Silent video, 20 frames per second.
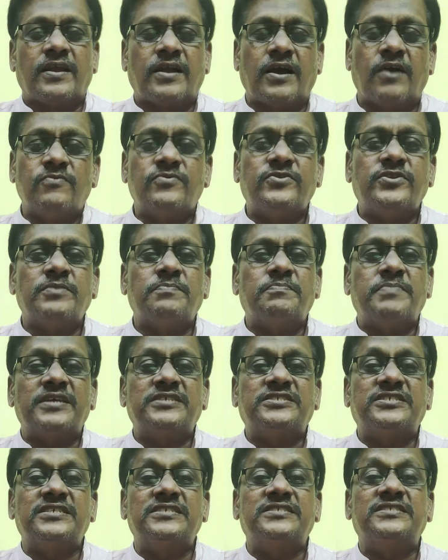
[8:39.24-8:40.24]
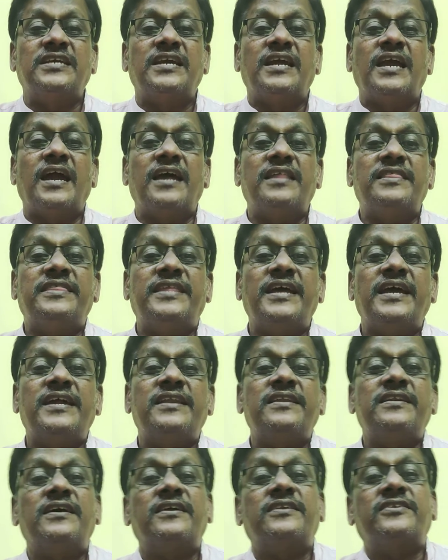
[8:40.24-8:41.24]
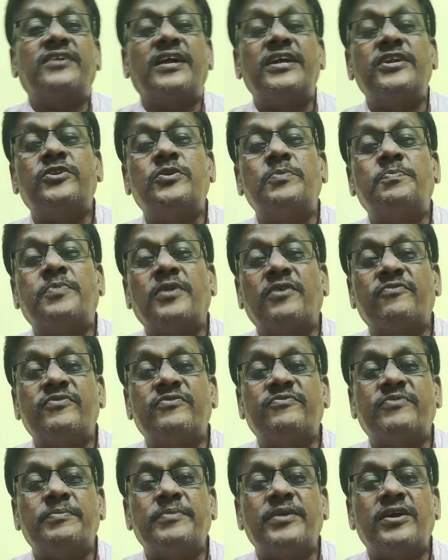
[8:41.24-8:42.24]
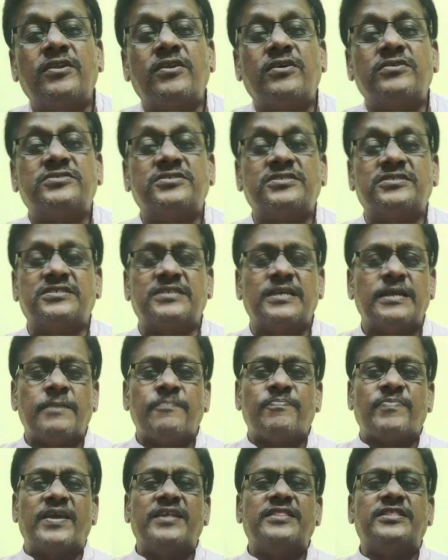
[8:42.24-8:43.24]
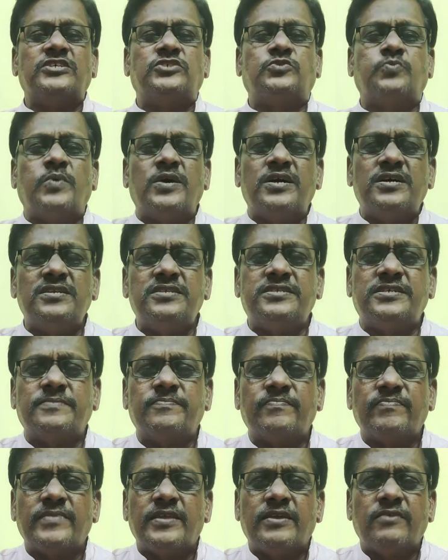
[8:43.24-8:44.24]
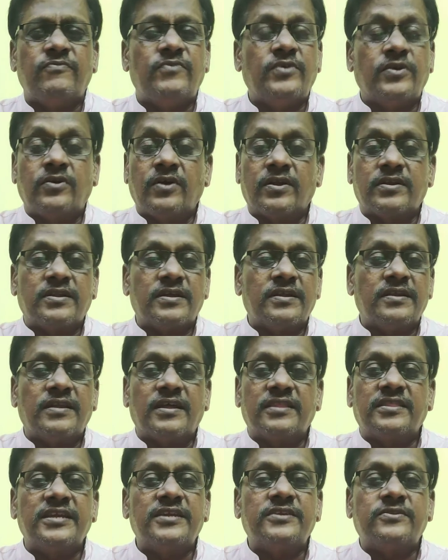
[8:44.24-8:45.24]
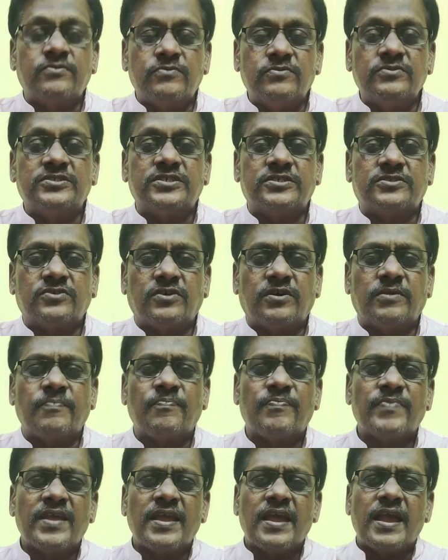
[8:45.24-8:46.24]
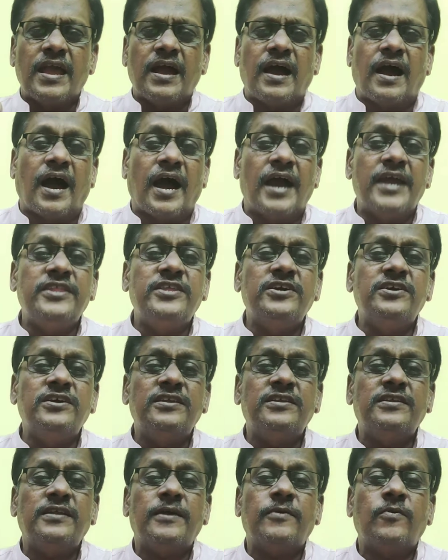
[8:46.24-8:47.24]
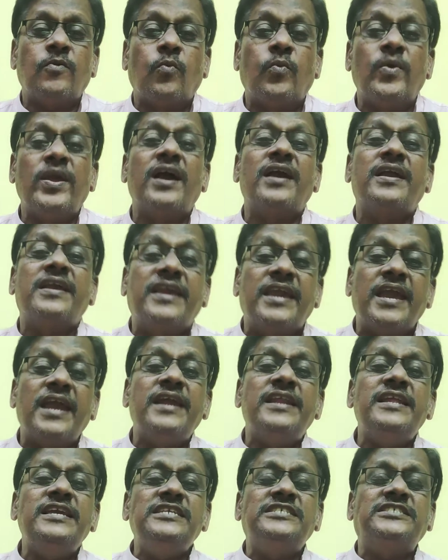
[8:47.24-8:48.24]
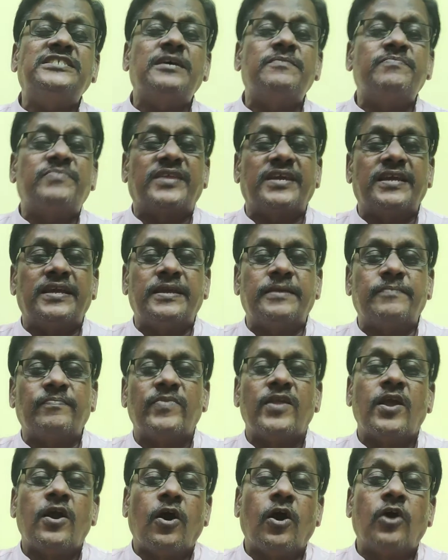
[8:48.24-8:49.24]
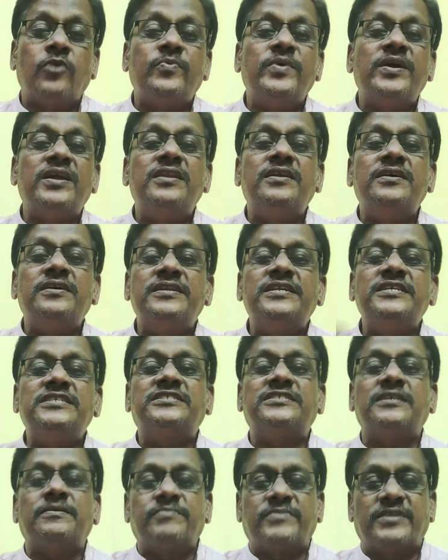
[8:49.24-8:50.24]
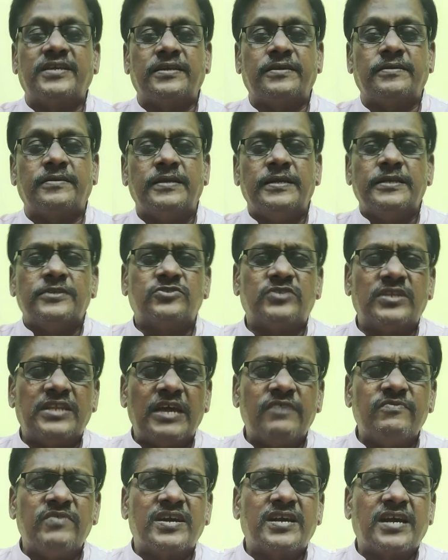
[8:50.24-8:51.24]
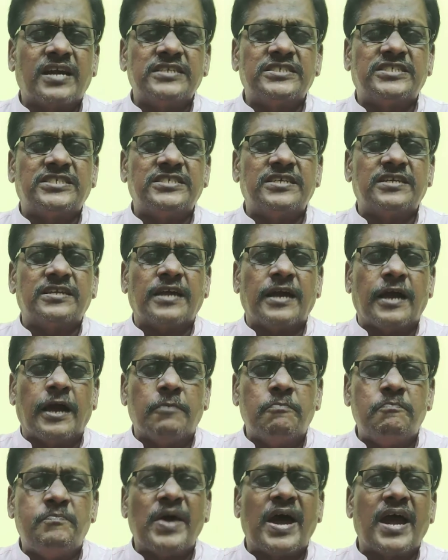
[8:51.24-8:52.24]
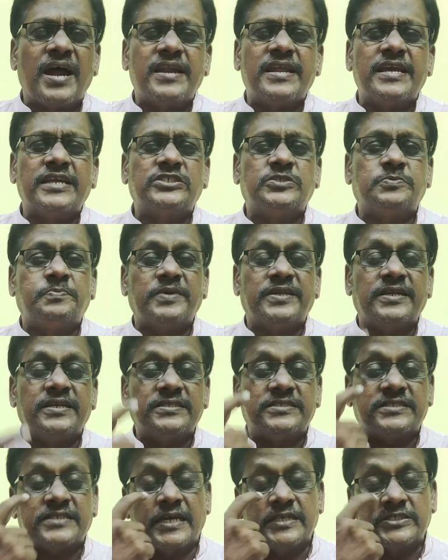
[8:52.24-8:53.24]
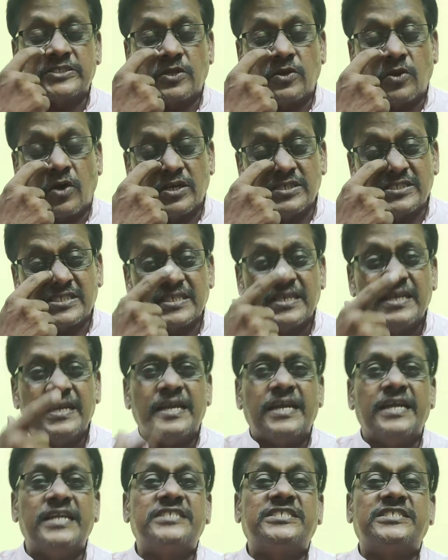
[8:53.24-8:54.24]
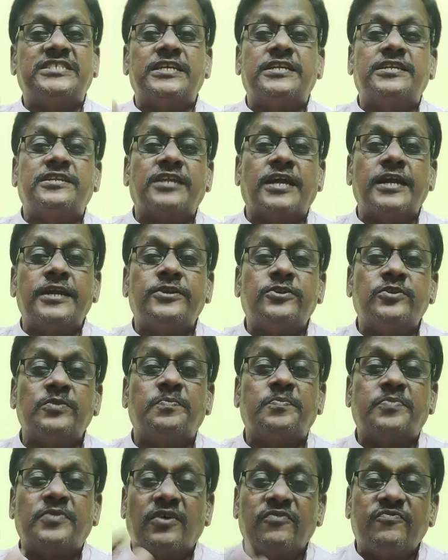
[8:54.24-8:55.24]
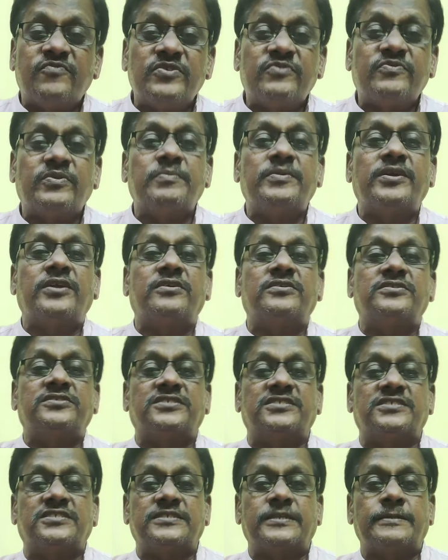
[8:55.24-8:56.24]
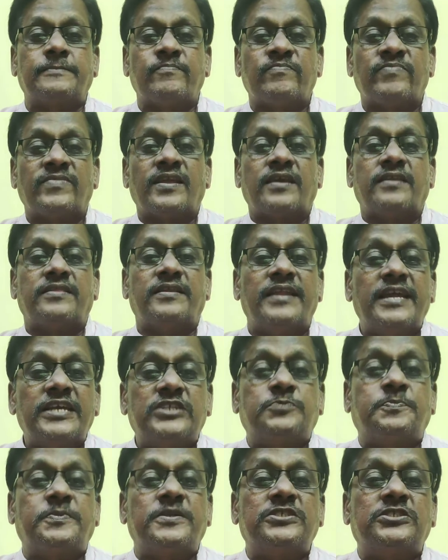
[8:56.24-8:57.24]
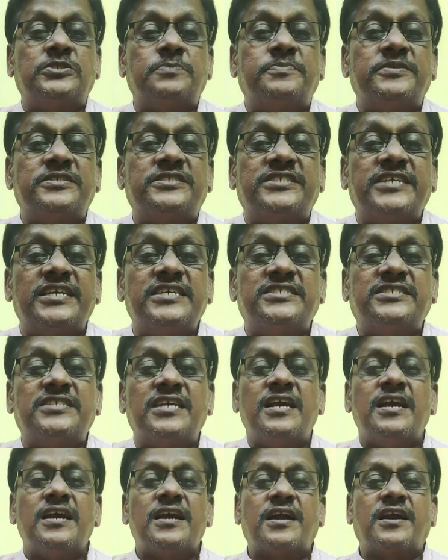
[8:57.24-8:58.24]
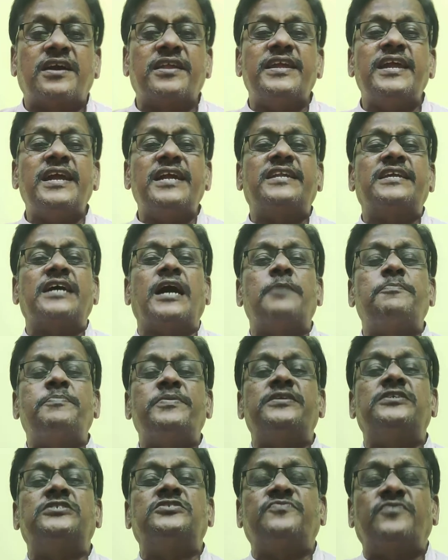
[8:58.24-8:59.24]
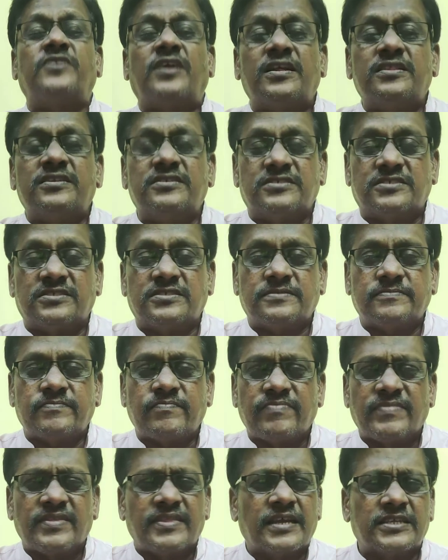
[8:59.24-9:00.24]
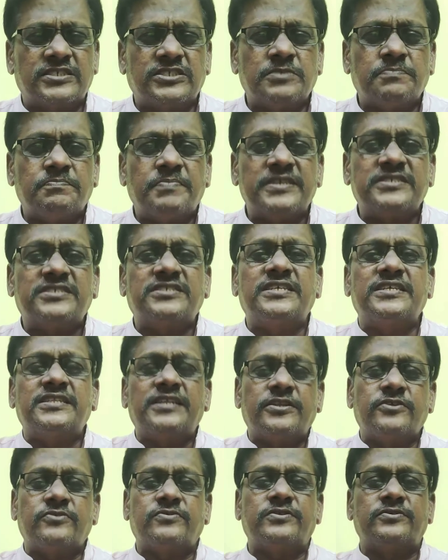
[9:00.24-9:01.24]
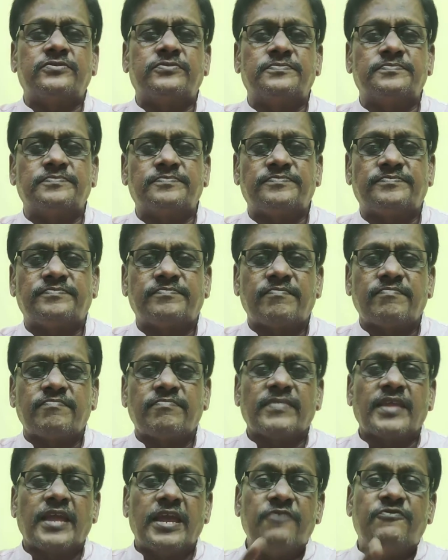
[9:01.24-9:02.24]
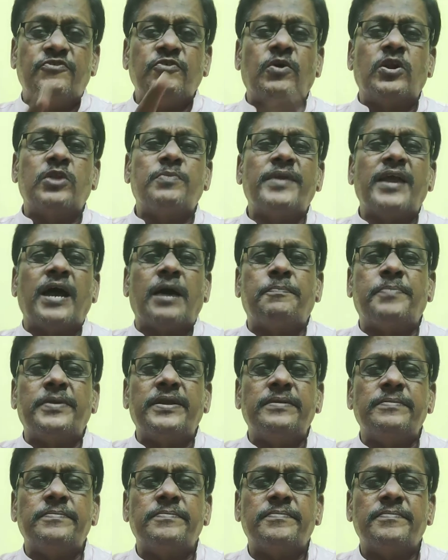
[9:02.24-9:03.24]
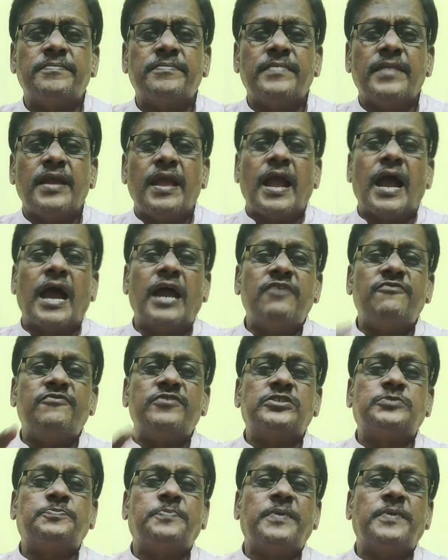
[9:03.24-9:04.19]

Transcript: Count your blessings and then try to profit from your losses. In this world, we have got nothing to lose at all. Either we are gaining something or we are learning something. So never consider a bad experience as a loss. Instead, try to profit from your losses. The next principle says, create happiness for others. That's the best thing that you can do. If you want to be happy, and if you're